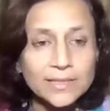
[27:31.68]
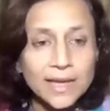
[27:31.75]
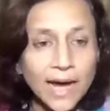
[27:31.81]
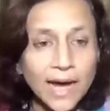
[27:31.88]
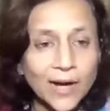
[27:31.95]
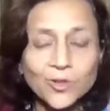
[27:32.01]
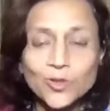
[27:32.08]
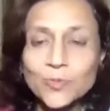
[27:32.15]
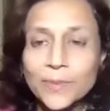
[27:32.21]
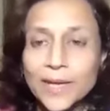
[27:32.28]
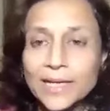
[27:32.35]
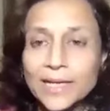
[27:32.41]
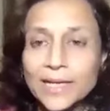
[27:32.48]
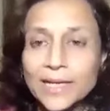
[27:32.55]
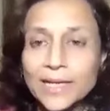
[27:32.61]
how to
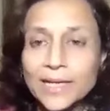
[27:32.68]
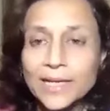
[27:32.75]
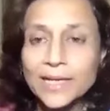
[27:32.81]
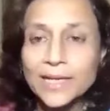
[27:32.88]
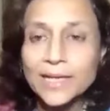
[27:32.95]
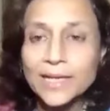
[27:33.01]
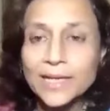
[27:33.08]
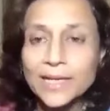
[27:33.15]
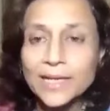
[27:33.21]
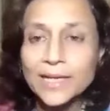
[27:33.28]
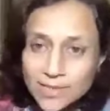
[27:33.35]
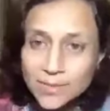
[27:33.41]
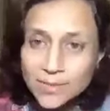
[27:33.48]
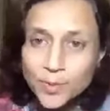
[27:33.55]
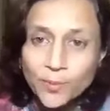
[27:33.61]
make life better? What
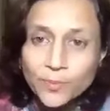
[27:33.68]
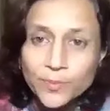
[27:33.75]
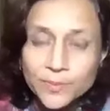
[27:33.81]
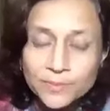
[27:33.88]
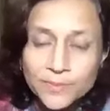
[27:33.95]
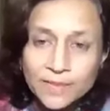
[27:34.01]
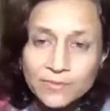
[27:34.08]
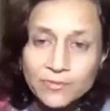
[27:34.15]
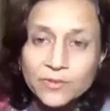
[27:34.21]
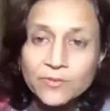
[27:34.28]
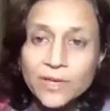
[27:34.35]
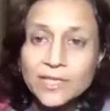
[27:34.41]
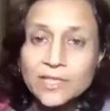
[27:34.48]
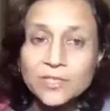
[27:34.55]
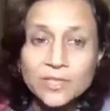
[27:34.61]
is the problem that we
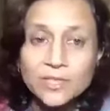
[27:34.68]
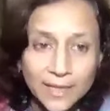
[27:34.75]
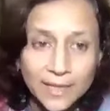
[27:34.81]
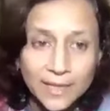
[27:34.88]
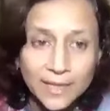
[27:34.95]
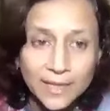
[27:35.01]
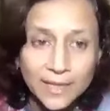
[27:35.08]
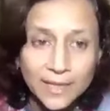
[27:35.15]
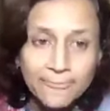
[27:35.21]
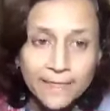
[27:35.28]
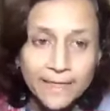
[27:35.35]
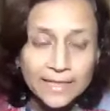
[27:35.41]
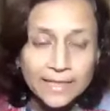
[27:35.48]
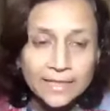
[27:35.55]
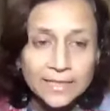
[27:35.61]
face today?
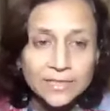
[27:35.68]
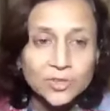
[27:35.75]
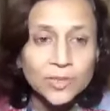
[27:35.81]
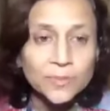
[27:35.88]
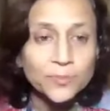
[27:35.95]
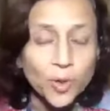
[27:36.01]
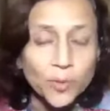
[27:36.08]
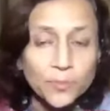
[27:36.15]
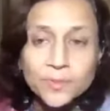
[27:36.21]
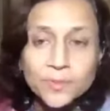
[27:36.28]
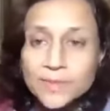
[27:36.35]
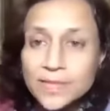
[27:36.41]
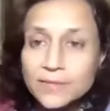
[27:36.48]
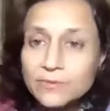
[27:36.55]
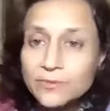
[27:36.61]
So the problem
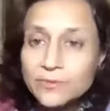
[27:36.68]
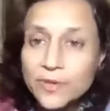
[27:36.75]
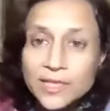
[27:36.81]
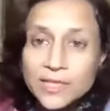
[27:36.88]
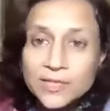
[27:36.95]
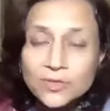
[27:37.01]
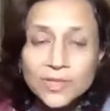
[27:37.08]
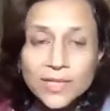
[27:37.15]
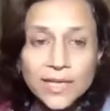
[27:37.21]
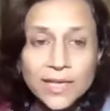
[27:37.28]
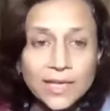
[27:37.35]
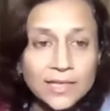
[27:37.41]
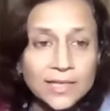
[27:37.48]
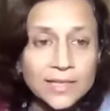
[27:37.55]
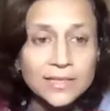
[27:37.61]
that we face today
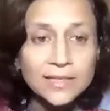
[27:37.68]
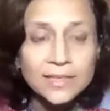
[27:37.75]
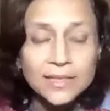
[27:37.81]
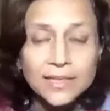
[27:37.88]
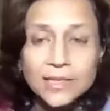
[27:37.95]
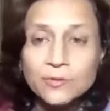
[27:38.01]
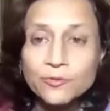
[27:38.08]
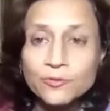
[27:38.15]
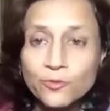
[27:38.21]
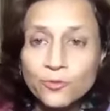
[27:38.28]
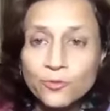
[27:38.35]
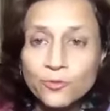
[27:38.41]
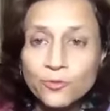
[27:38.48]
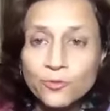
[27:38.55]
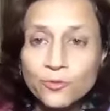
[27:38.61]
is the
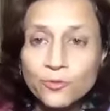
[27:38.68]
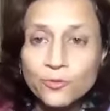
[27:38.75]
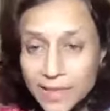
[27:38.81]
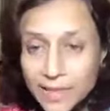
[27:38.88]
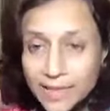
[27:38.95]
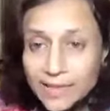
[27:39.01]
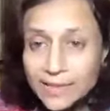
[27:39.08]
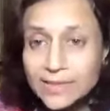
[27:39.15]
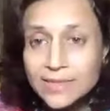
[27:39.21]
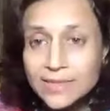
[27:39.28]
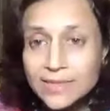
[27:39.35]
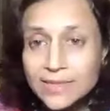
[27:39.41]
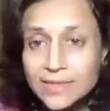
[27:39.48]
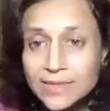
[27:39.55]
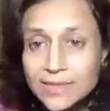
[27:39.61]
four beings
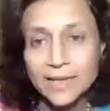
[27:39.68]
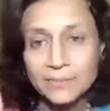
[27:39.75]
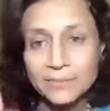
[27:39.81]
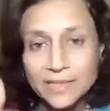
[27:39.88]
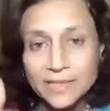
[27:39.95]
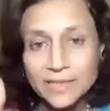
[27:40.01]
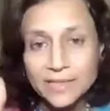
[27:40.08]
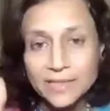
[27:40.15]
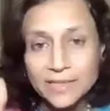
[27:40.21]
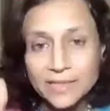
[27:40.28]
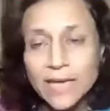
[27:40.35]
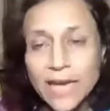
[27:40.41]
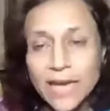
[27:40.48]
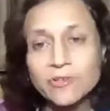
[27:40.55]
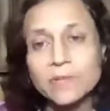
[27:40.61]
that I mentioned
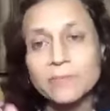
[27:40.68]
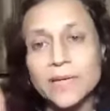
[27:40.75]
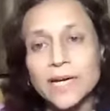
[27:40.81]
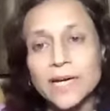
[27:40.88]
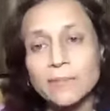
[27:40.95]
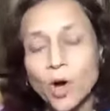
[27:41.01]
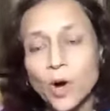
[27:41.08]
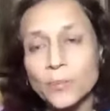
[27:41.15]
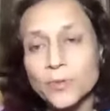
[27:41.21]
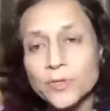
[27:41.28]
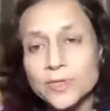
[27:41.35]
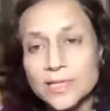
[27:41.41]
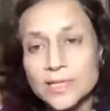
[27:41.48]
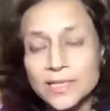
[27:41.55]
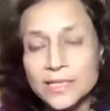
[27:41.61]
having become
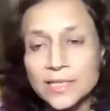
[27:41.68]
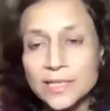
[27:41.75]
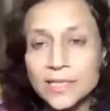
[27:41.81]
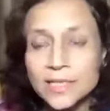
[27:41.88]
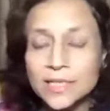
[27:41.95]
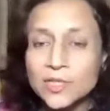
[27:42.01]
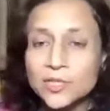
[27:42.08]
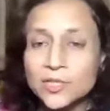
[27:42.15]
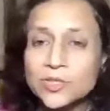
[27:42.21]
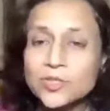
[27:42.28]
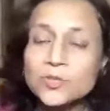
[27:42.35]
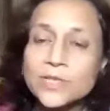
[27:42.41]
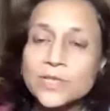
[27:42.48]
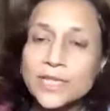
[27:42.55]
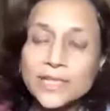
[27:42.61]
opposite. So
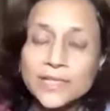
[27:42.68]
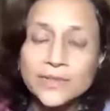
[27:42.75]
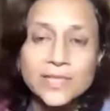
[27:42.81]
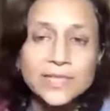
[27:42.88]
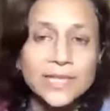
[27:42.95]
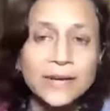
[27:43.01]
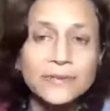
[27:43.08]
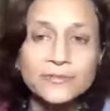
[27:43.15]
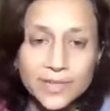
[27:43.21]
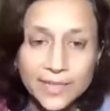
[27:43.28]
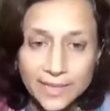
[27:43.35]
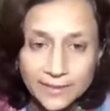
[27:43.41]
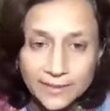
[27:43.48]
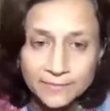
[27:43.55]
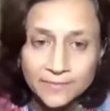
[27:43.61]
today there is
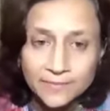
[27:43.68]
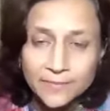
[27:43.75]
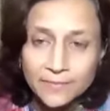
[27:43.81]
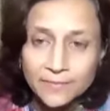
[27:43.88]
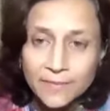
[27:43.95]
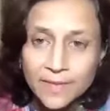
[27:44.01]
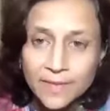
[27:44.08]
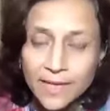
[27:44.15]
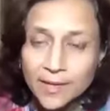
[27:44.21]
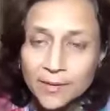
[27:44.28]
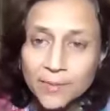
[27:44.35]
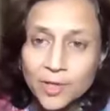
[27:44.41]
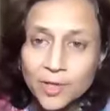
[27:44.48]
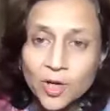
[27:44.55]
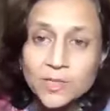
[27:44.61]
suffering
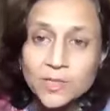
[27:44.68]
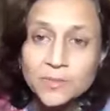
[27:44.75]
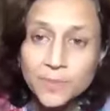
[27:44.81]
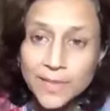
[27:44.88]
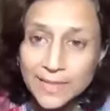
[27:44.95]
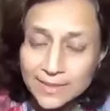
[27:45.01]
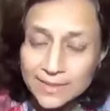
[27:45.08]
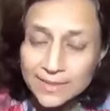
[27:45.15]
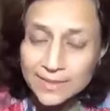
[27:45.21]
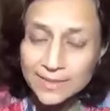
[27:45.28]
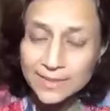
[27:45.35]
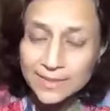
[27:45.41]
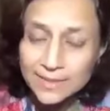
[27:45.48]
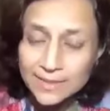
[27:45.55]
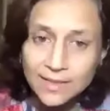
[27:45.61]
because bliss
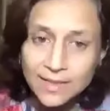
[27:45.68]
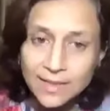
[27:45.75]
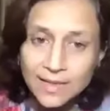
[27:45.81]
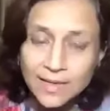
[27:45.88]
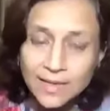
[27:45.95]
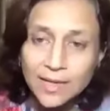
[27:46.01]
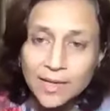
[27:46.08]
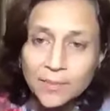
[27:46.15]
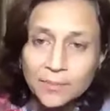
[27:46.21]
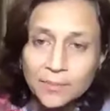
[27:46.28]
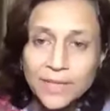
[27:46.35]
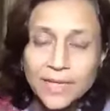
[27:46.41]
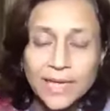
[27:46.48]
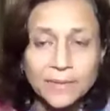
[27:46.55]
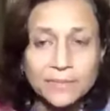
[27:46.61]

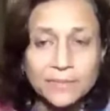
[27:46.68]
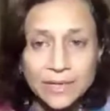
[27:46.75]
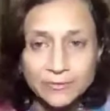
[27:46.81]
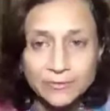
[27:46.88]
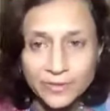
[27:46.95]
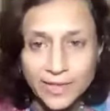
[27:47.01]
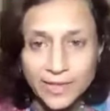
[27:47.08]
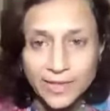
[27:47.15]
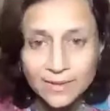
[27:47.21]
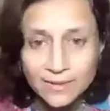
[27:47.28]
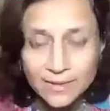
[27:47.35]
became suffering.